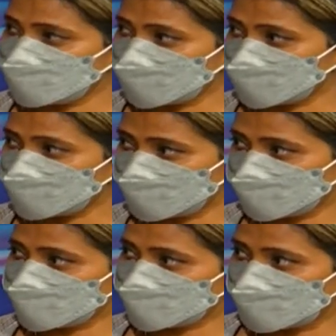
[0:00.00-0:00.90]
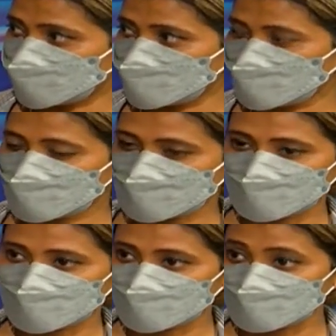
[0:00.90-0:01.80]
Now, there was
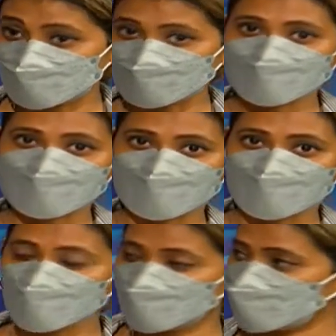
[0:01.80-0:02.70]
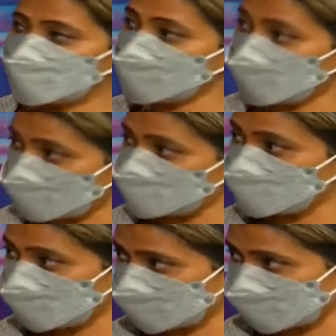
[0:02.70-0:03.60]
a period where nobody was
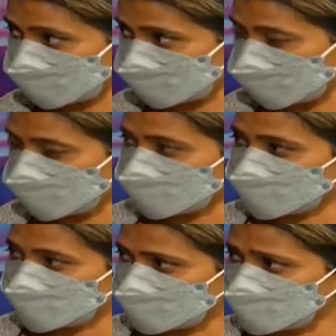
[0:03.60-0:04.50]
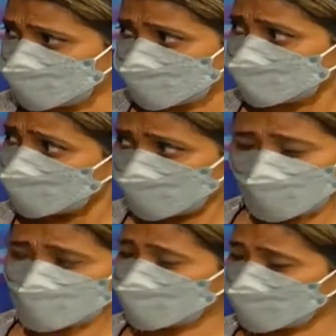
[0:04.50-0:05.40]
working in the apparel industry. What
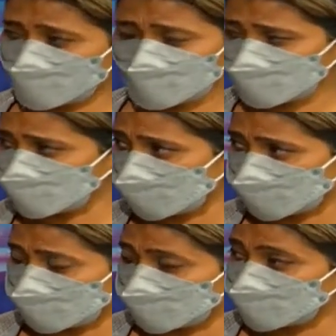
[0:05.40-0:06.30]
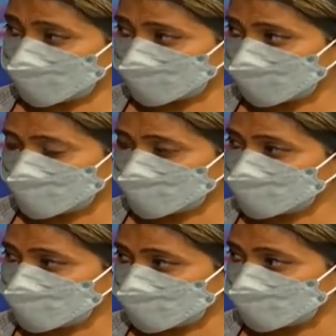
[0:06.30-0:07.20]
kind of an impact has it
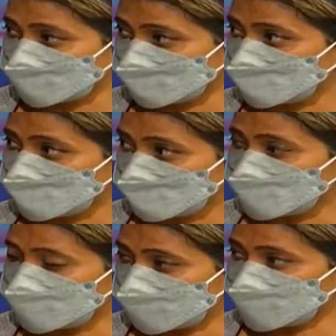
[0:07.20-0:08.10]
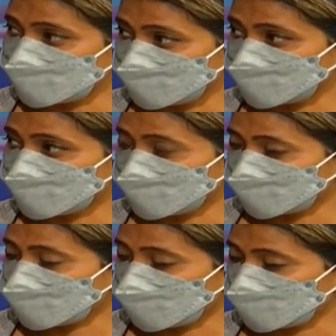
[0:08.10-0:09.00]
made in the
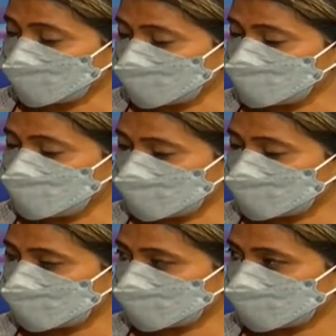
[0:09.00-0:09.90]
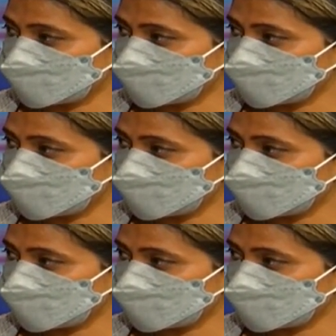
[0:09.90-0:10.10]
industry itself?